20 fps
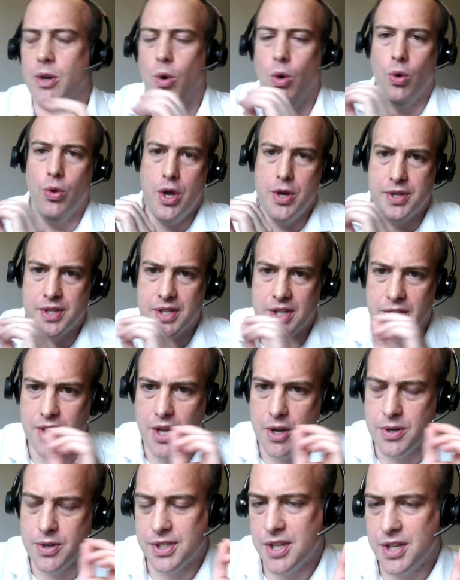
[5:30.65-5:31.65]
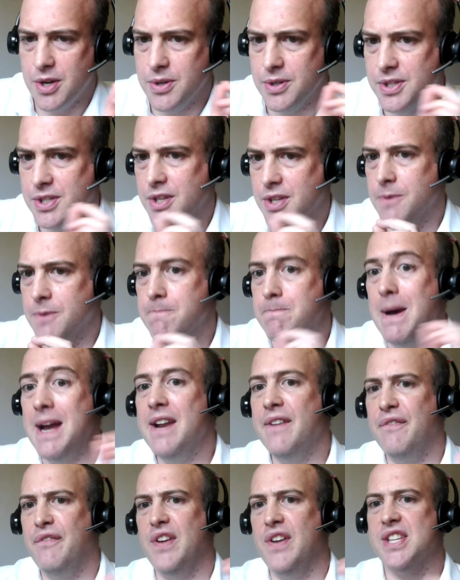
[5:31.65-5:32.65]
or the
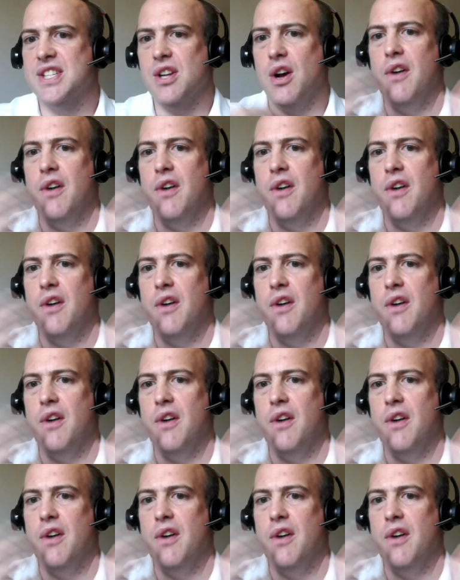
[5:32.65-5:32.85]
benefits